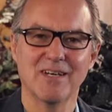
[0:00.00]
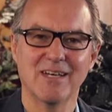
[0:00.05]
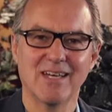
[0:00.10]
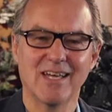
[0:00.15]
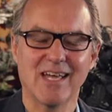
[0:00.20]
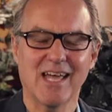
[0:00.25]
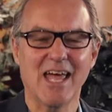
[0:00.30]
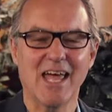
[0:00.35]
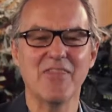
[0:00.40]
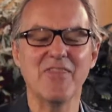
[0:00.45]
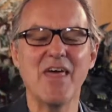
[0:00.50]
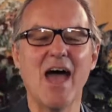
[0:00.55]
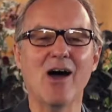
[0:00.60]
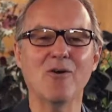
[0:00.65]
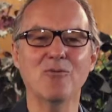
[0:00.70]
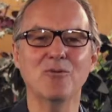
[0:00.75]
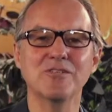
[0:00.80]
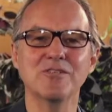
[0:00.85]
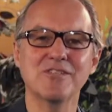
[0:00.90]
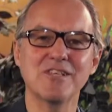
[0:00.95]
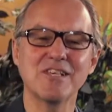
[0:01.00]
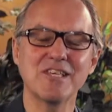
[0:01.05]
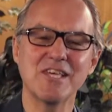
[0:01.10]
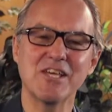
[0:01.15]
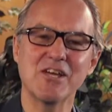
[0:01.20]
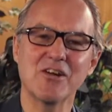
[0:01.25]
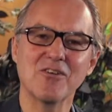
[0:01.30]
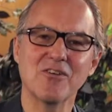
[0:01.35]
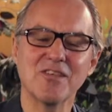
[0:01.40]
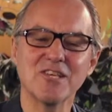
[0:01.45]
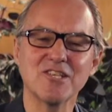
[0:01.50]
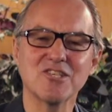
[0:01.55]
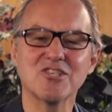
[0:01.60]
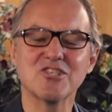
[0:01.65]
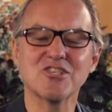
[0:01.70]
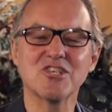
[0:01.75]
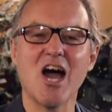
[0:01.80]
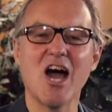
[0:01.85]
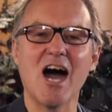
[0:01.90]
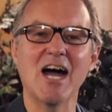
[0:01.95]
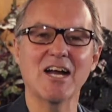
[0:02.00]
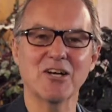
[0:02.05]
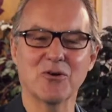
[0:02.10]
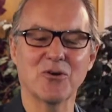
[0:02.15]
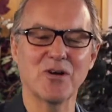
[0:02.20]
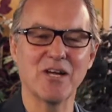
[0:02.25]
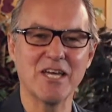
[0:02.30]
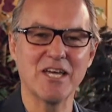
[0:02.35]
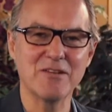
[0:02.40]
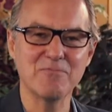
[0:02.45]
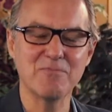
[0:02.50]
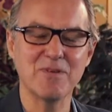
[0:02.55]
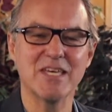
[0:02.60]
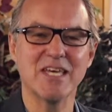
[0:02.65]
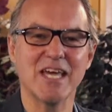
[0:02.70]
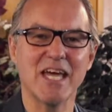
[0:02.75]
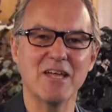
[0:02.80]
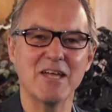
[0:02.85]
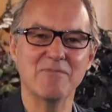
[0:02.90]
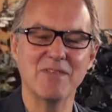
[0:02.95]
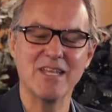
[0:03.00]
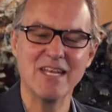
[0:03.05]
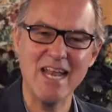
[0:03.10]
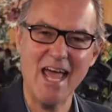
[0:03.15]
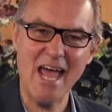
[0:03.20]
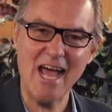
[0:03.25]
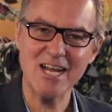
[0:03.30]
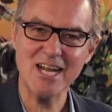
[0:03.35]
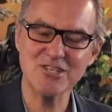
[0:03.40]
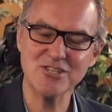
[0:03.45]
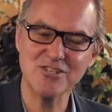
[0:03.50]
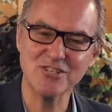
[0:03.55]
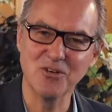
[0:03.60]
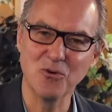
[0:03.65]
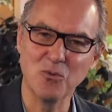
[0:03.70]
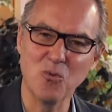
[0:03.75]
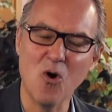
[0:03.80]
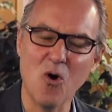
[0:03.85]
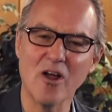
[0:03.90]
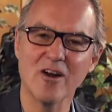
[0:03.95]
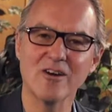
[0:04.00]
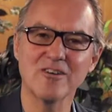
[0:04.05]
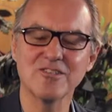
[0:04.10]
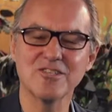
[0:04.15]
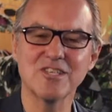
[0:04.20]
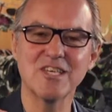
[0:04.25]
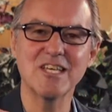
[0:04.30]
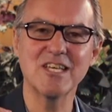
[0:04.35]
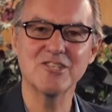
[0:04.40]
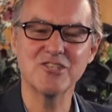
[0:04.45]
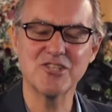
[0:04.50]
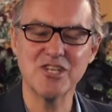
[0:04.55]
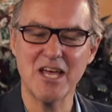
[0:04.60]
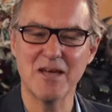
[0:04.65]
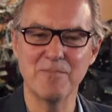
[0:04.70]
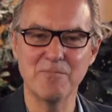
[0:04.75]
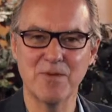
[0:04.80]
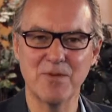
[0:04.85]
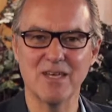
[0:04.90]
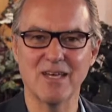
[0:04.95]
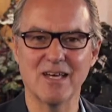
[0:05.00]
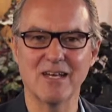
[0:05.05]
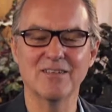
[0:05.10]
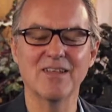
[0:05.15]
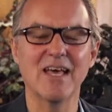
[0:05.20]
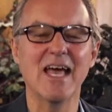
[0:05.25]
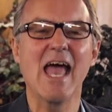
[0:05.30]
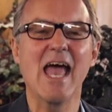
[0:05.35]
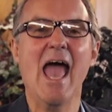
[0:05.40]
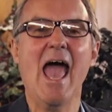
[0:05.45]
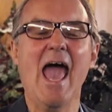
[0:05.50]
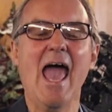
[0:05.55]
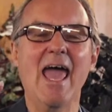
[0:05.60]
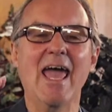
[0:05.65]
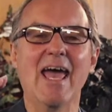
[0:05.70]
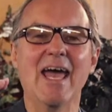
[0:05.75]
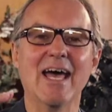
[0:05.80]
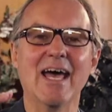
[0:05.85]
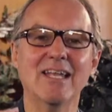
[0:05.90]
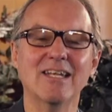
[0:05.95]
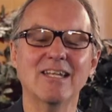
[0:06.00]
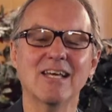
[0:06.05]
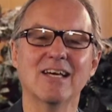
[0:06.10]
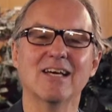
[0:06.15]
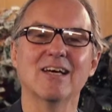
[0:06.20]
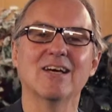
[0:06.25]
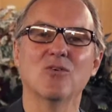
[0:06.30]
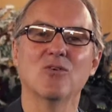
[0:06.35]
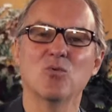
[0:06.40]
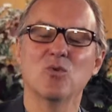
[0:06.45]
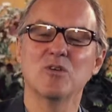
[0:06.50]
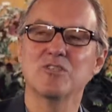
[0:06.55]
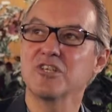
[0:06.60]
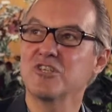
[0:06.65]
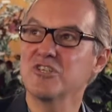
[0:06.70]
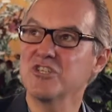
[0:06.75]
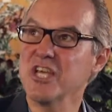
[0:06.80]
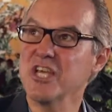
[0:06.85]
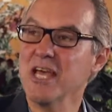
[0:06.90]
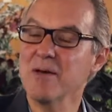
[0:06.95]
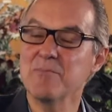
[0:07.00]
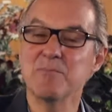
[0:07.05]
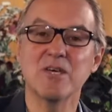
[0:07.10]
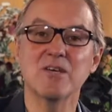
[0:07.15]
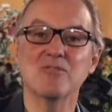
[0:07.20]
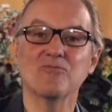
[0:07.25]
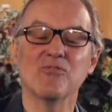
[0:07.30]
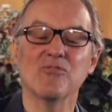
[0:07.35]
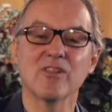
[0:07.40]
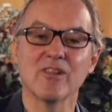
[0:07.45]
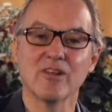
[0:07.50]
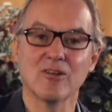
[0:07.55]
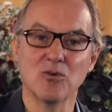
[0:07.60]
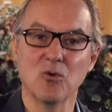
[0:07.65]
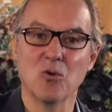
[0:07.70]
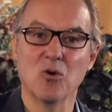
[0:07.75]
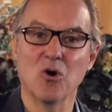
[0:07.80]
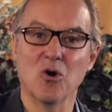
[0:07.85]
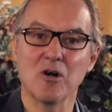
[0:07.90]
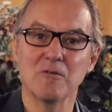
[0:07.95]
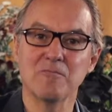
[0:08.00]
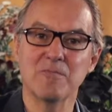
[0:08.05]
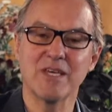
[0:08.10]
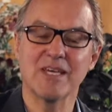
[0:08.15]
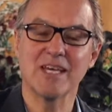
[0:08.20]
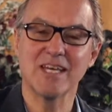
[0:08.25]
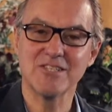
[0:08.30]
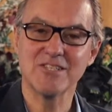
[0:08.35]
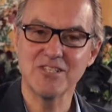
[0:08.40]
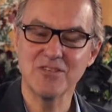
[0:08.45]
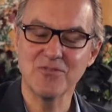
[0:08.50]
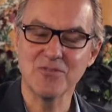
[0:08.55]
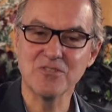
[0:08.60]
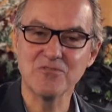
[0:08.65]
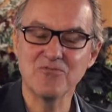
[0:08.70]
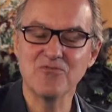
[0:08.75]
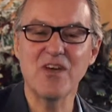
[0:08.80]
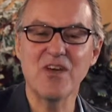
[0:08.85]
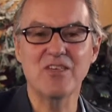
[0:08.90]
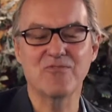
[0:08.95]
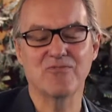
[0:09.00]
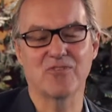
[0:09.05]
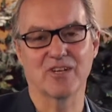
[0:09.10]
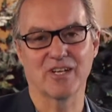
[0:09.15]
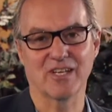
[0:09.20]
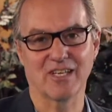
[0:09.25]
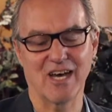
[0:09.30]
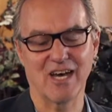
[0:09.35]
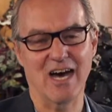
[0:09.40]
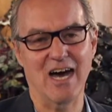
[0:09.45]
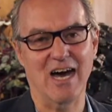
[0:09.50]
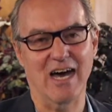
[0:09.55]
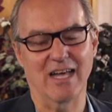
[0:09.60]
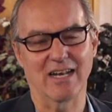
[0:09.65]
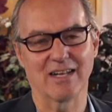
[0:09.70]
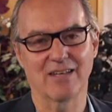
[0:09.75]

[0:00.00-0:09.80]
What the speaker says: And that was the year that Scott Green became the national water ski champion. and was a champion for the Lord because he was faithful to God.